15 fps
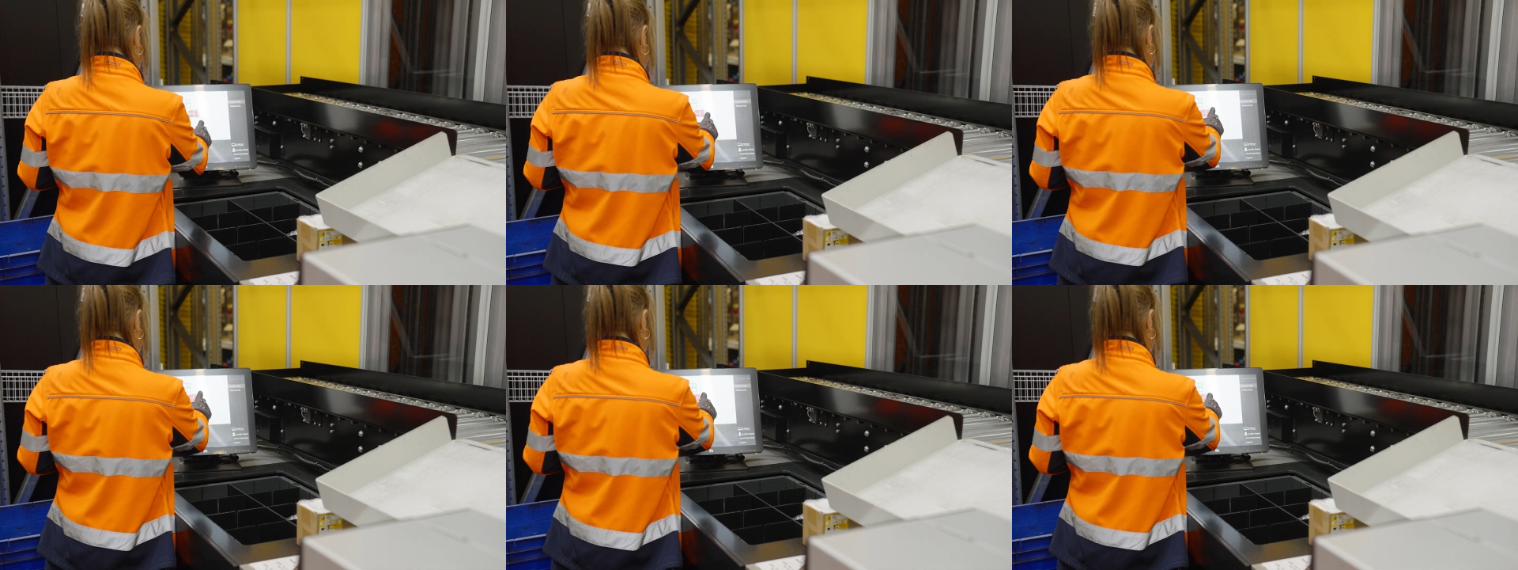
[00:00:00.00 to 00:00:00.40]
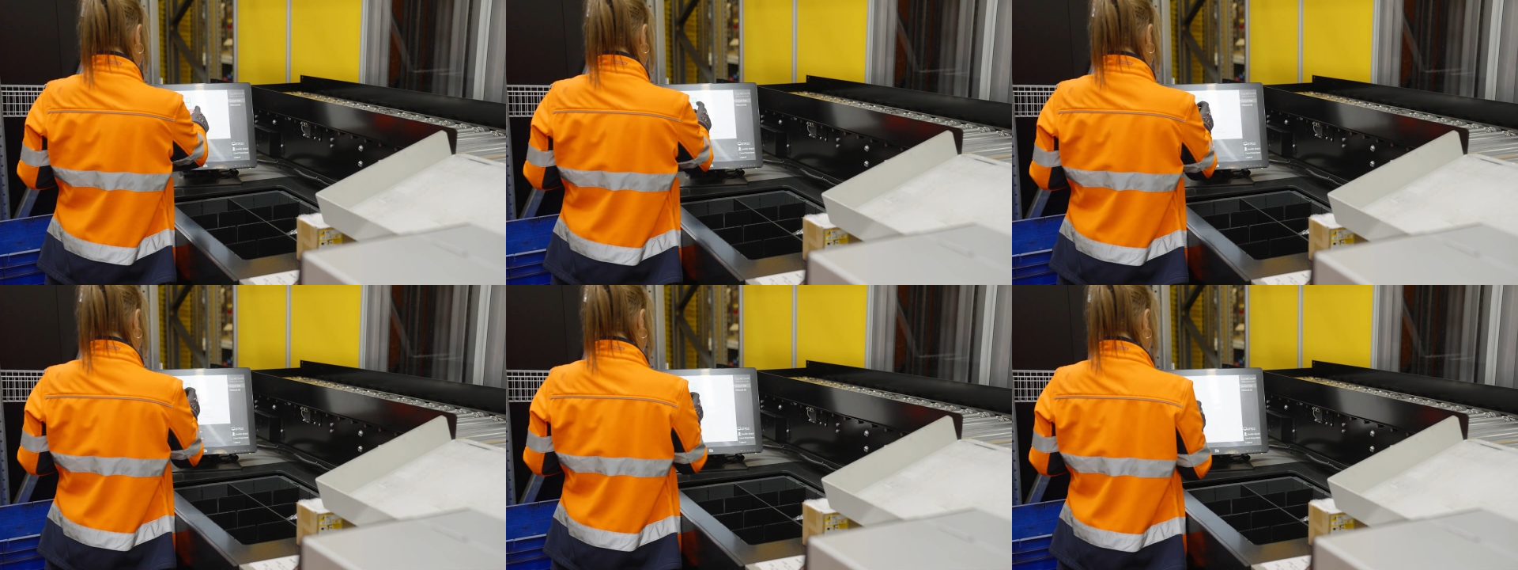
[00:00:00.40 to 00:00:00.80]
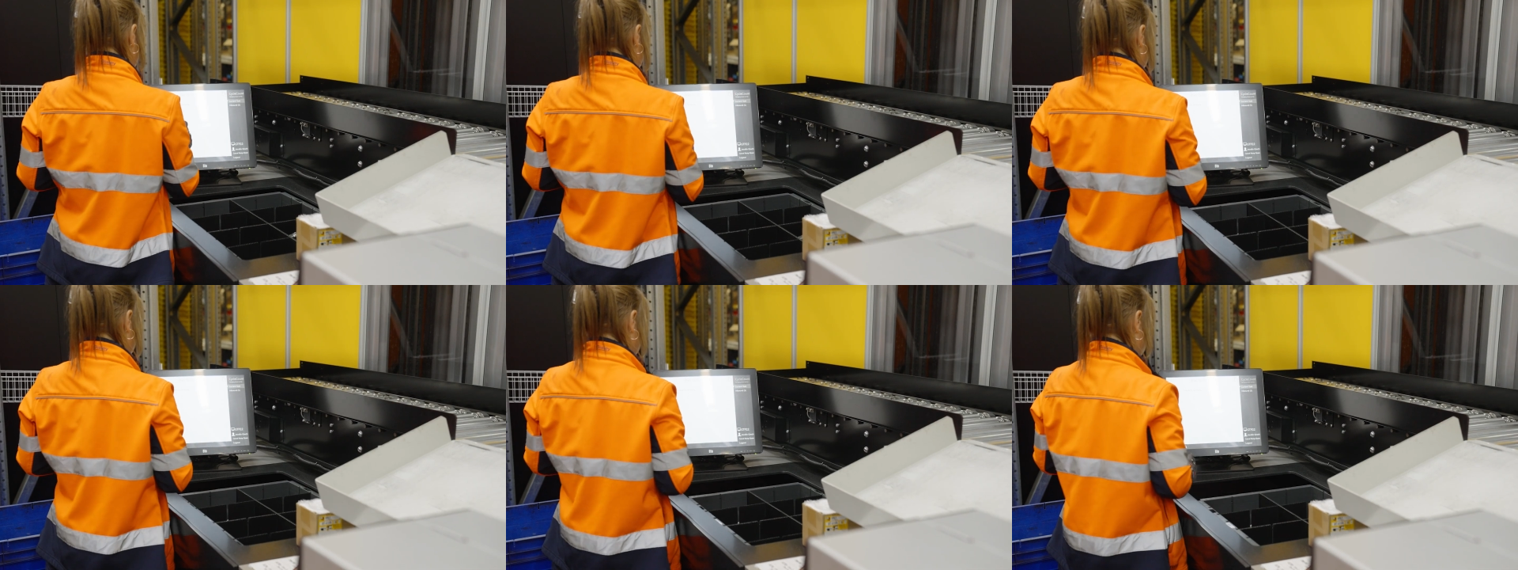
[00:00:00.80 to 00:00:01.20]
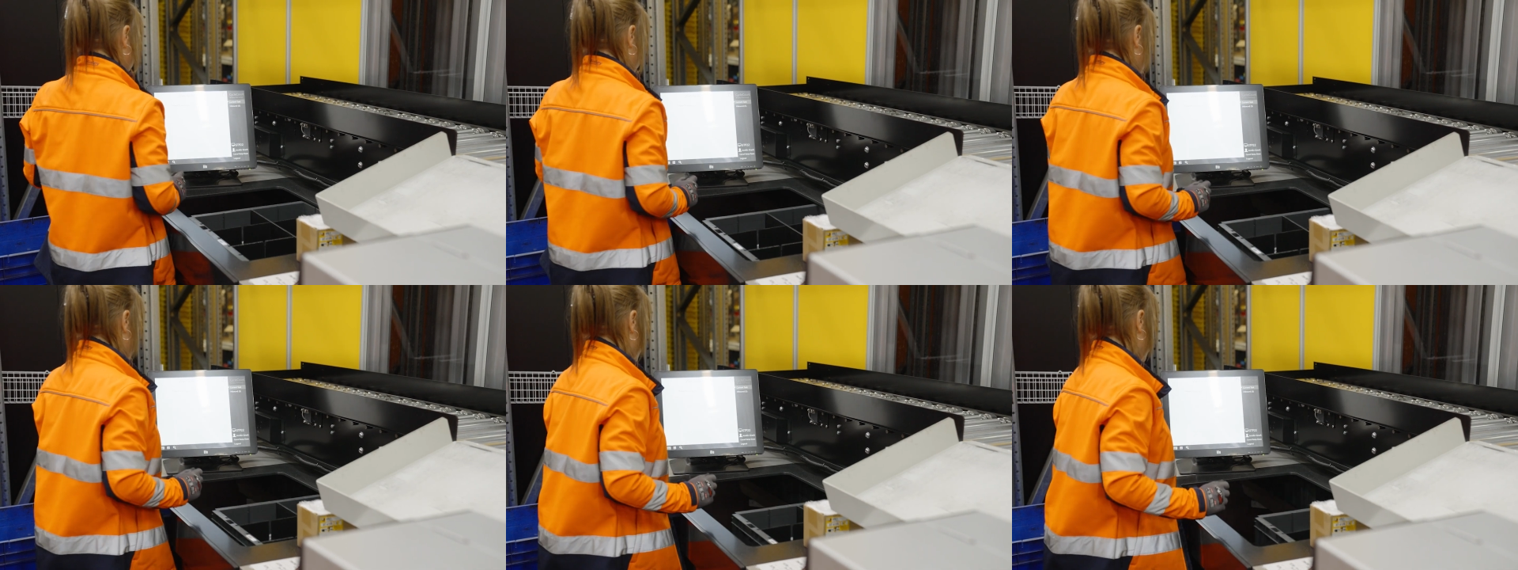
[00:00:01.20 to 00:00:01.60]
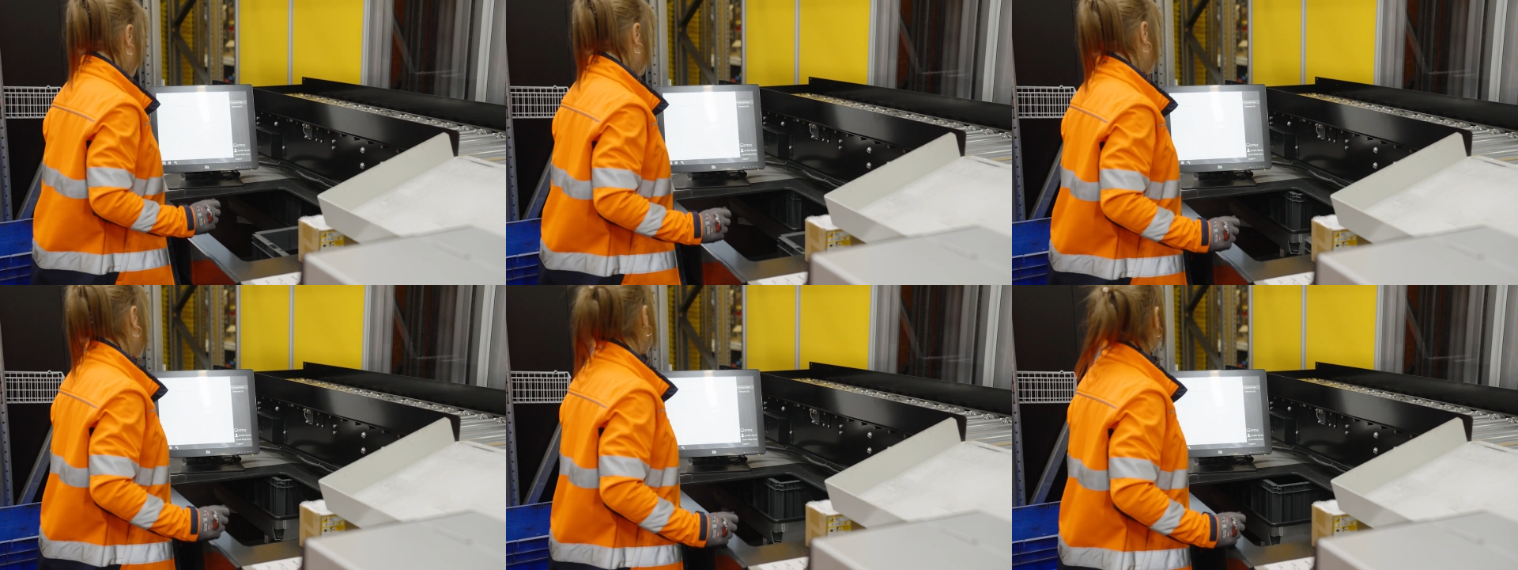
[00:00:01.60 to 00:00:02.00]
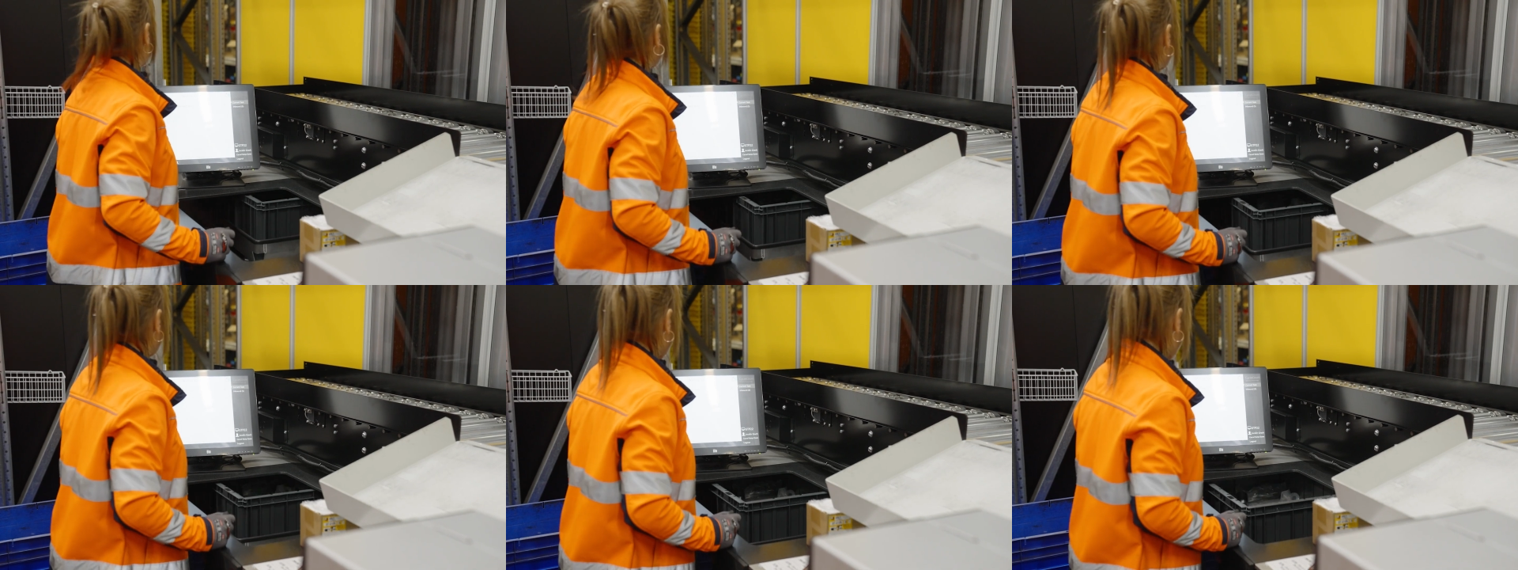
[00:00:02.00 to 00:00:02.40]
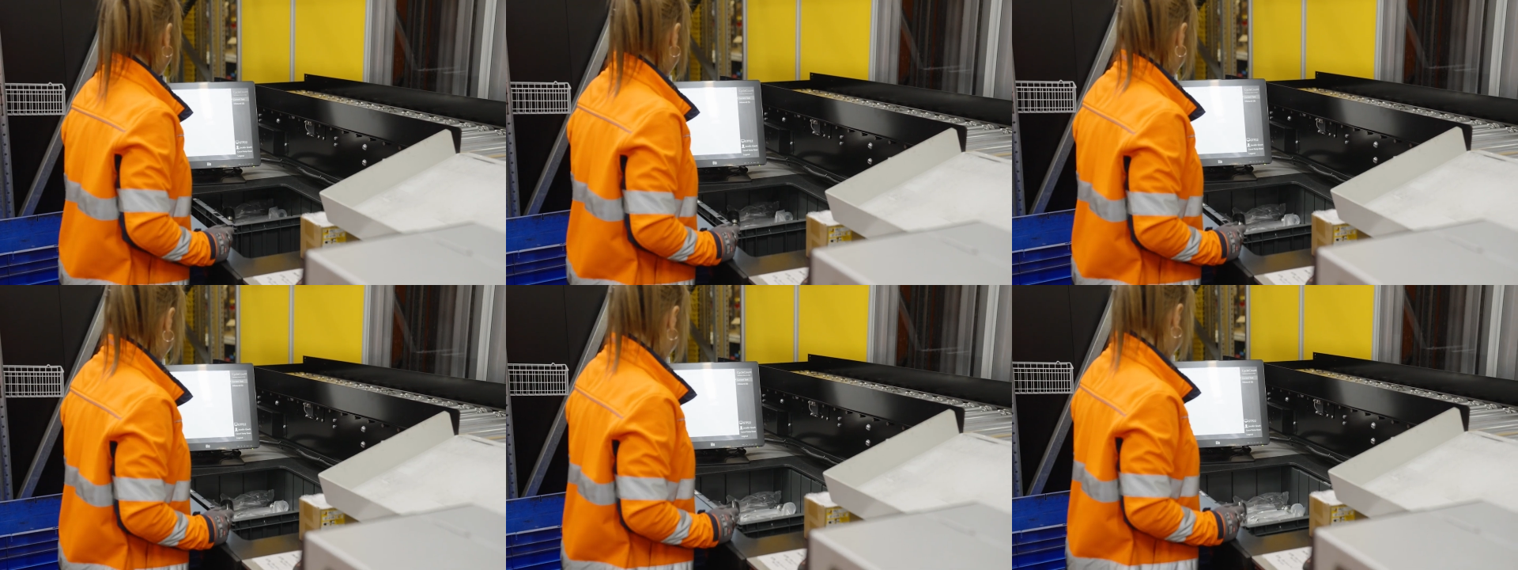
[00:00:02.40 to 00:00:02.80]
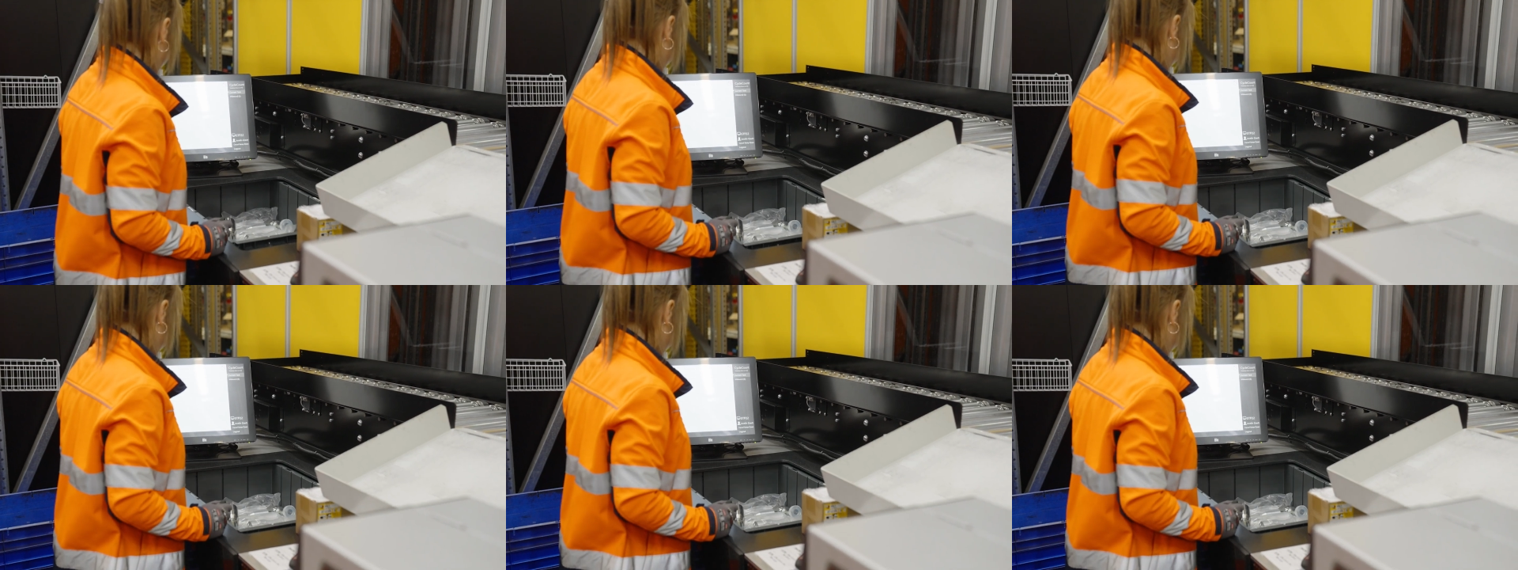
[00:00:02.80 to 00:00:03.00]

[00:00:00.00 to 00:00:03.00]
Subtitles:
[unreadable: no face in view]